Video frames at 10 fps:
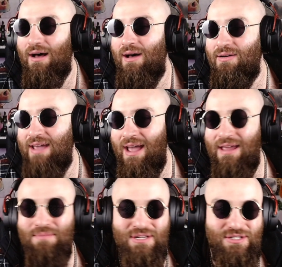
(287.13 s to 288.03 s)

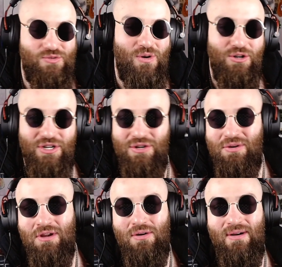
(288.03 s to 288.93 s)
Okay, Mr. Martian, you
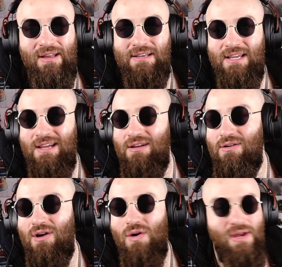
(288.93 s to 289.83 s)
can go ahead and take it or
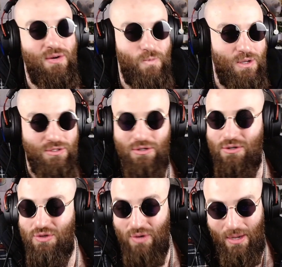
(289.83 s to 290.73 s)
go here. Those are your
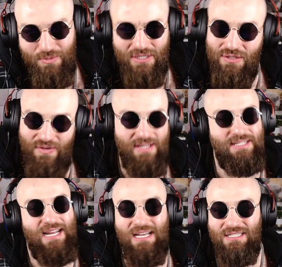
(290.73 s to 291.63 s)
two options.
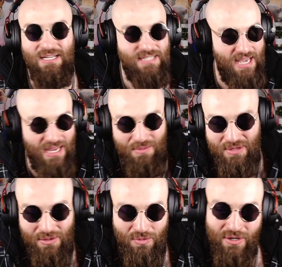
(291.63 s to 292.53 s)
Fantastic. Taking
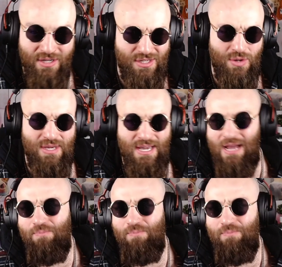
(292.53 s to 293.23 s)
with the rook is okay.